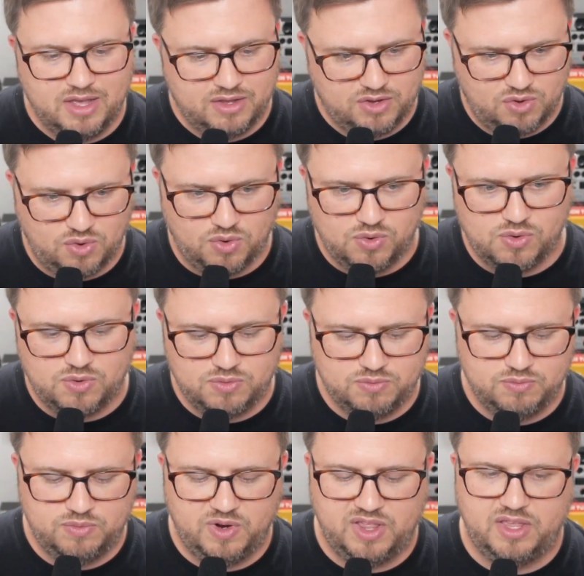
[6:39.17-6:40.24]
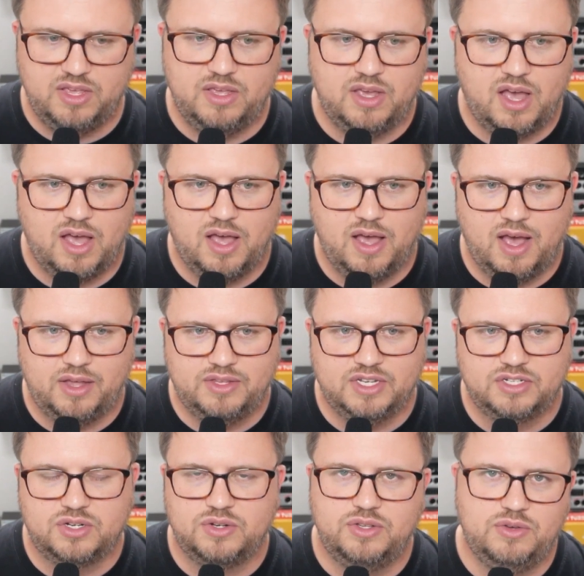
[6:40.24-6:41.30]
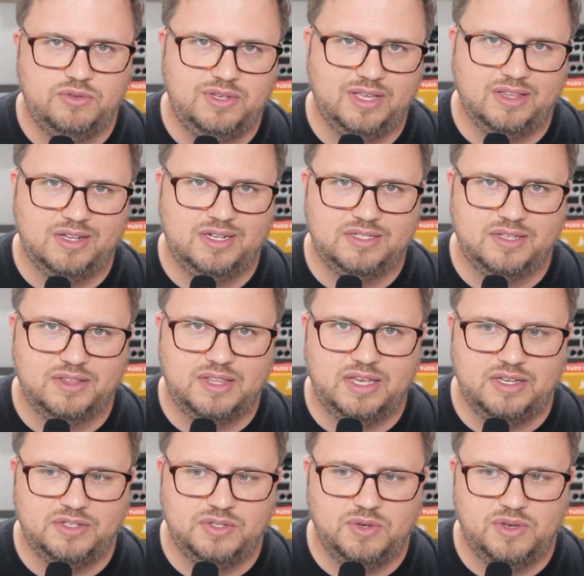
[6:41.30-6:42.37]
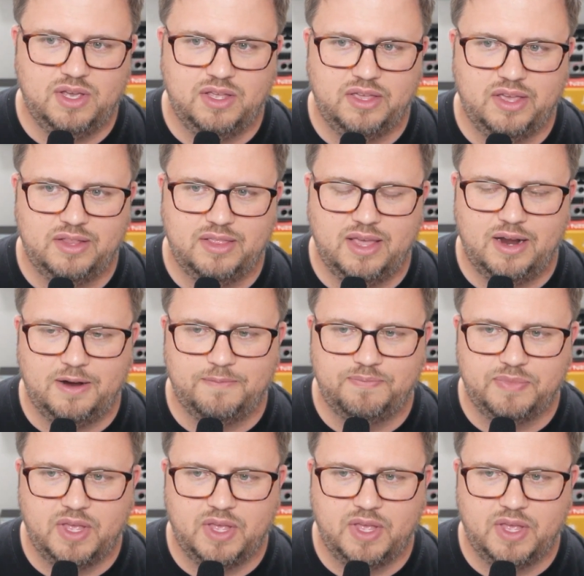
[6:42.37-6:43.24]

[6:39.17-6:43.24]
cool, really uh, additional utilities and things you can get there.